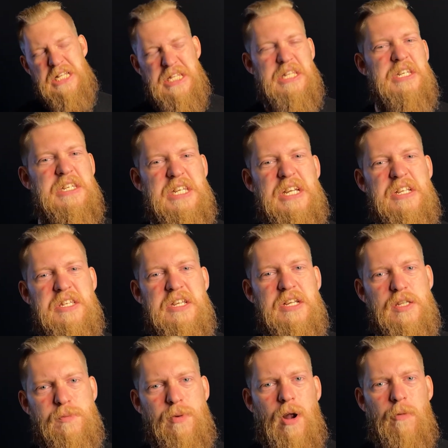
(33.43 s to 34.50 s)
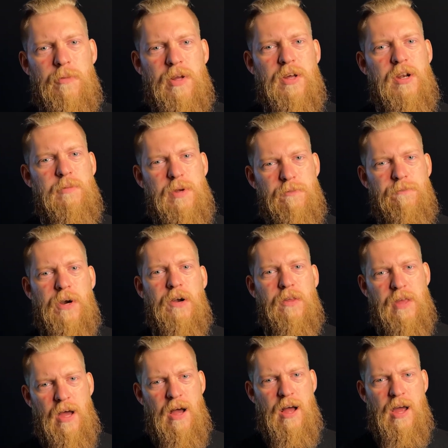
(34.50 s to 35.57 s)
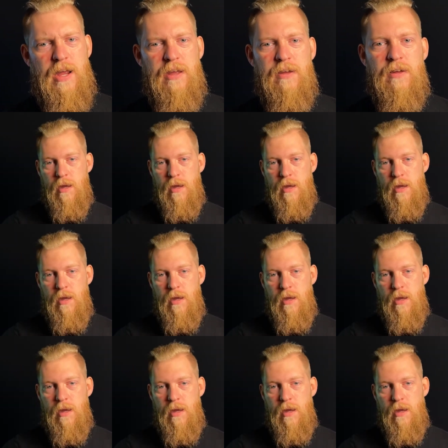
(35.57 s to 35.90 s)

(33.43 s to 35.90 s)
the DC is probably going to be fairly high.